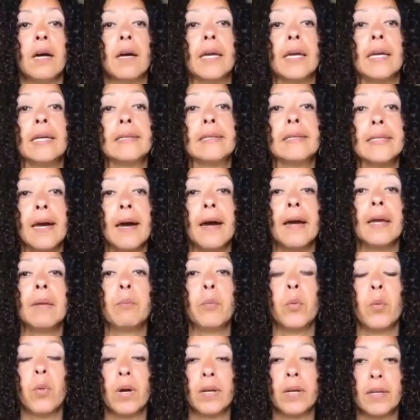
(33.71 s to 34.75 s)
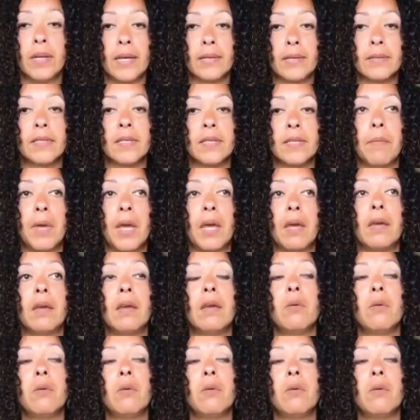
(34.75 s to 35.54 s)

in type one S M A,